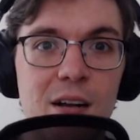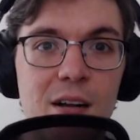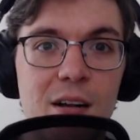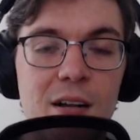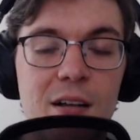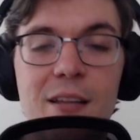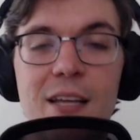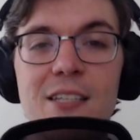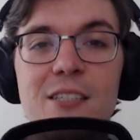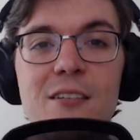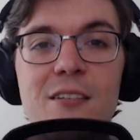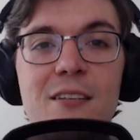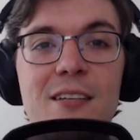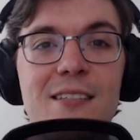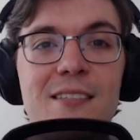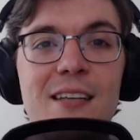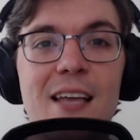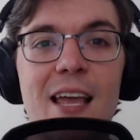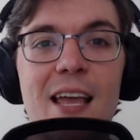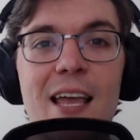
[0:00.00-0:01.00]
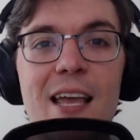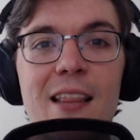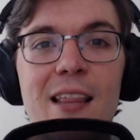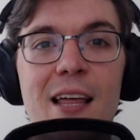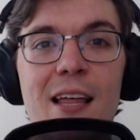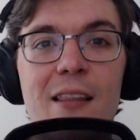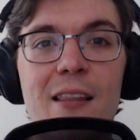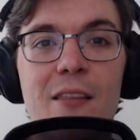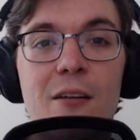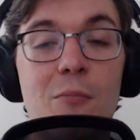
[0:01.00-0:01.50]
allegedly saying
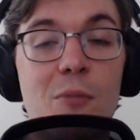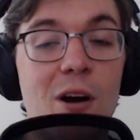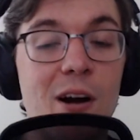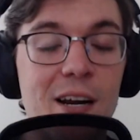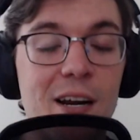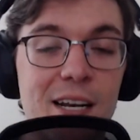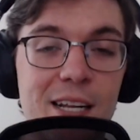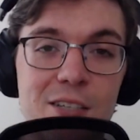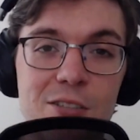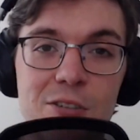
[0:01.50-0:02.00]
that their marketing